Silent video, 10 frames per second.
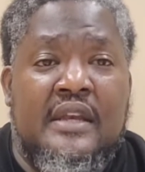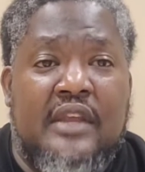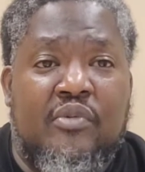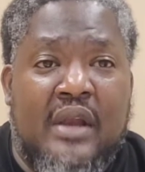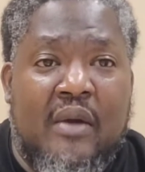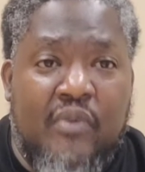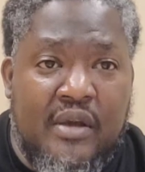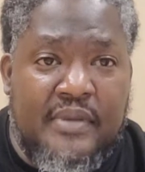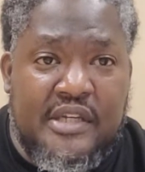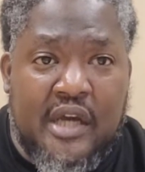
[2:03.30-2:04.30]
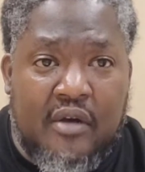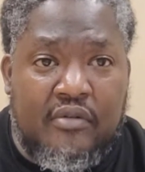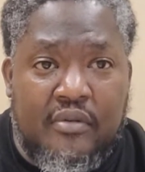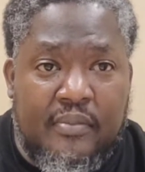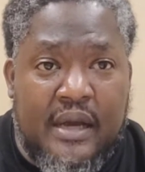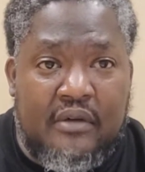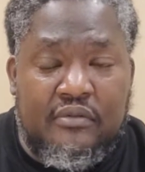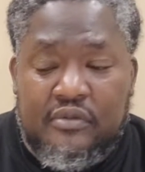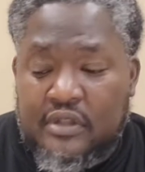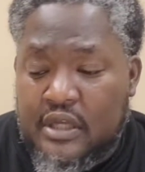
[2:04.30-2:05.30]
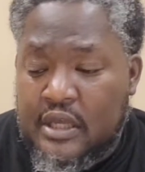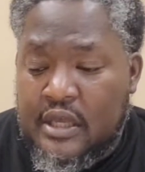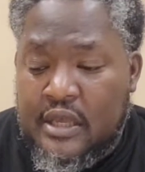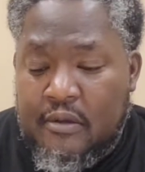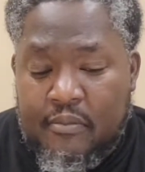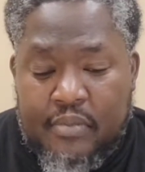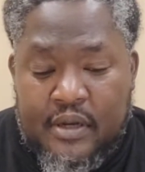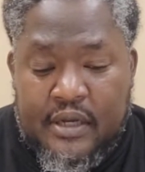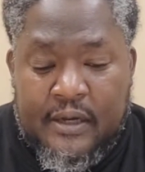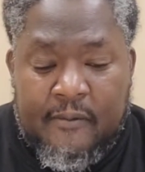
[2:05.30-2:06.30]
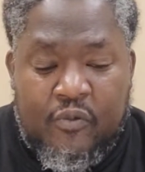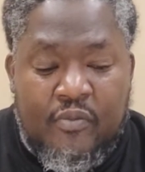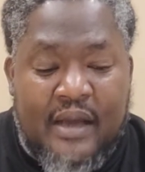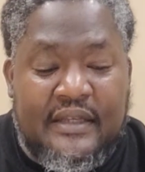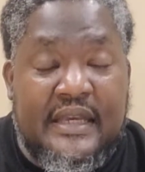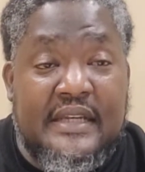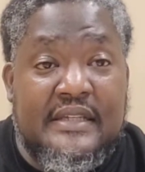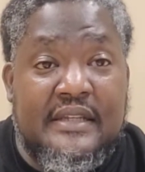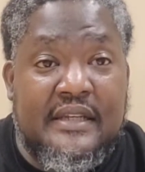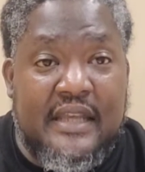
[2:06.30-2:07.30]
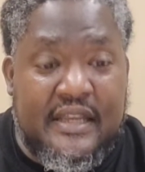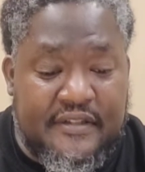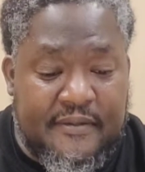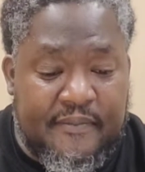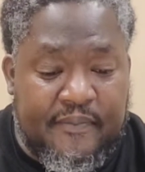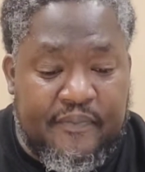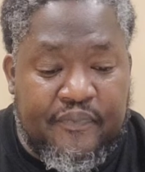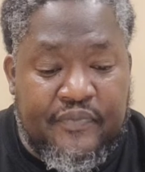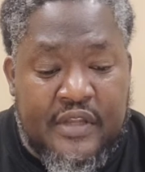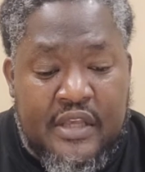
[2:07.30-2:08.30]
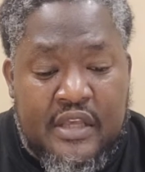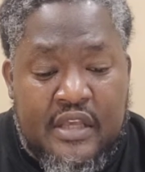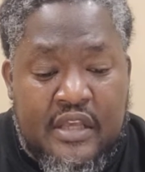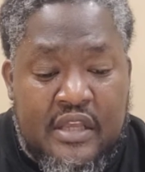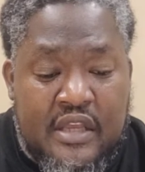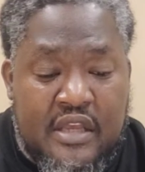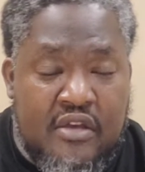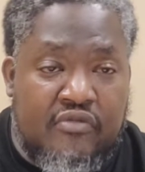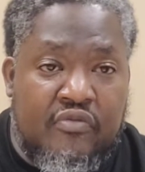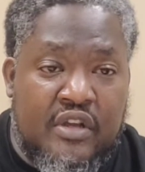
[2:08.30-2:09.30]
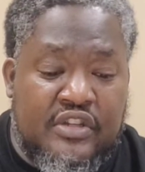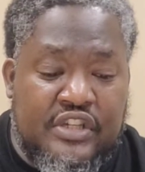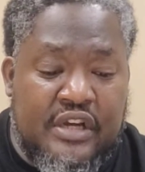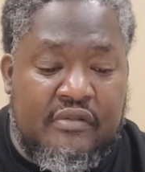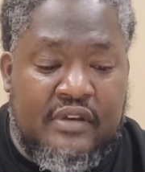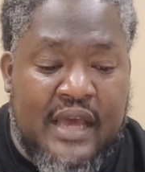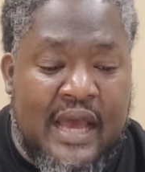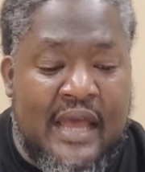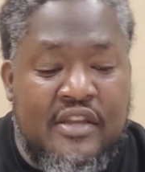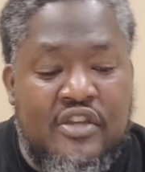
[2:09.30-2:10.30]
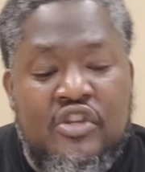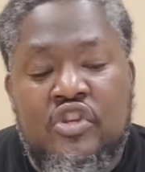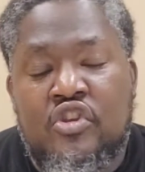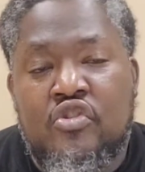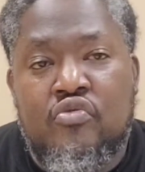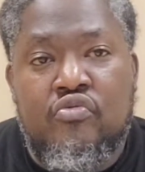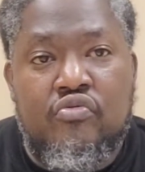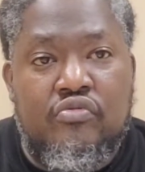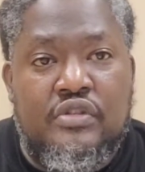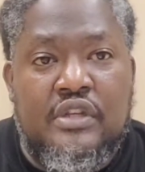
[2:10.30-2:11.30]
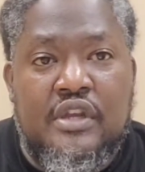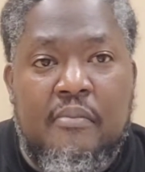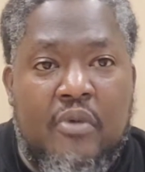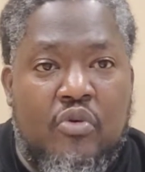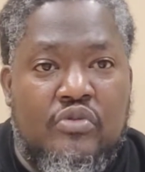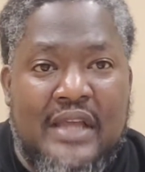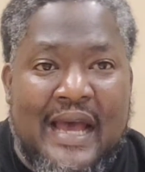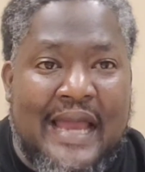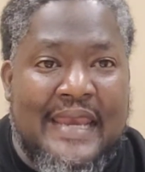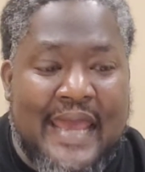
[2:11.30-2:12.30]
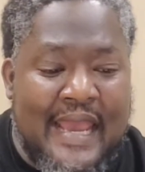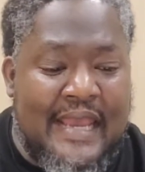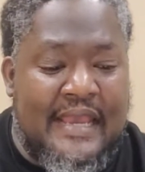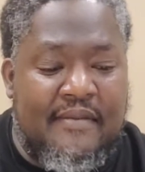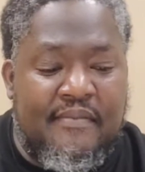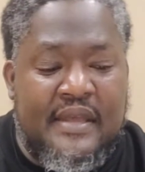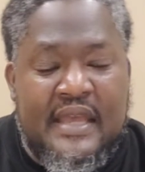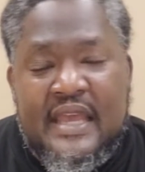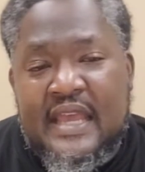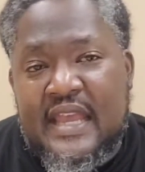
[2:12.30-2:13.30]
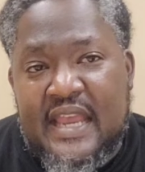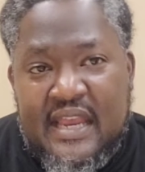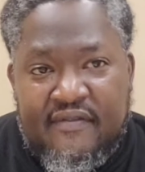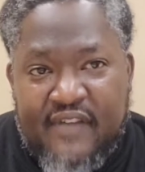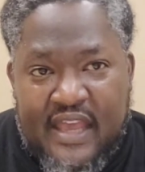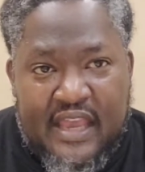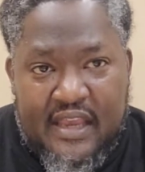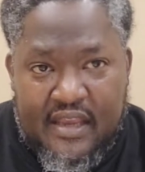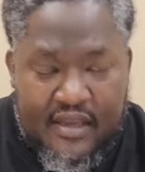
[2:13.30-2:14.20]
that's what I will be talking about. But we about to get into the lesson. Israel shall not use the Most High name in vain.